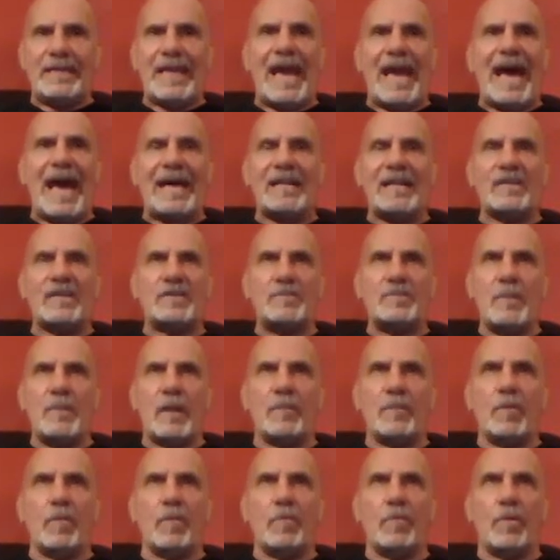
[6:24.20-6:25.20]
that is
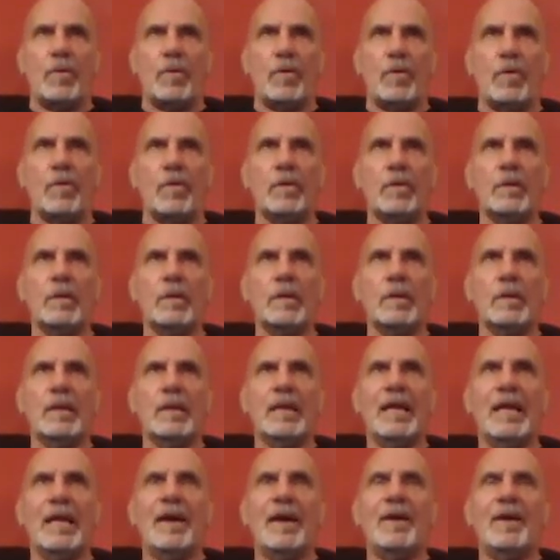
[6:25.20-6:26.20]
memorable.
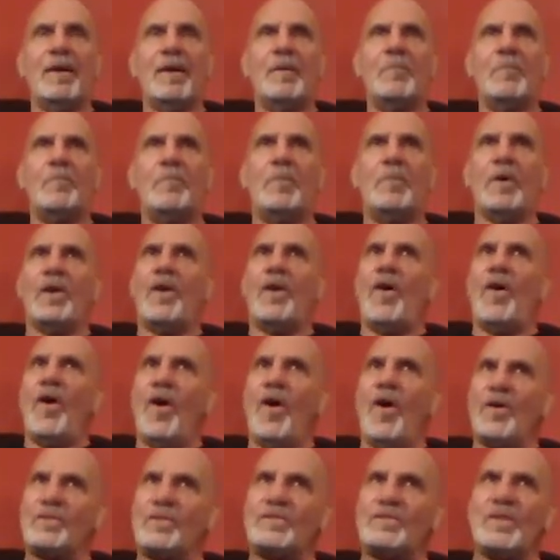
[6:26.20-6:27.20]
But
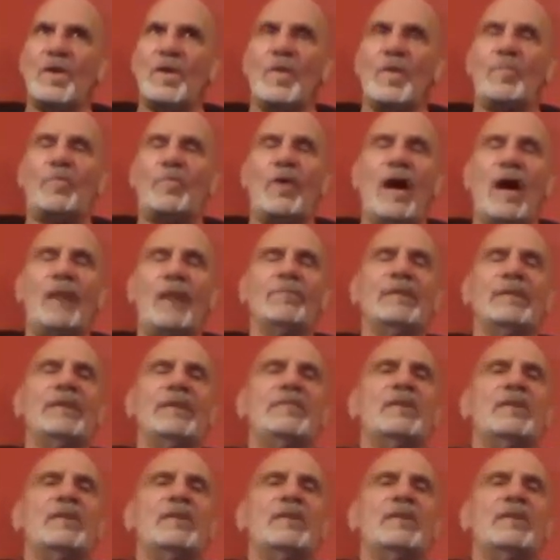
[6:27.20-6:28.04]
also probably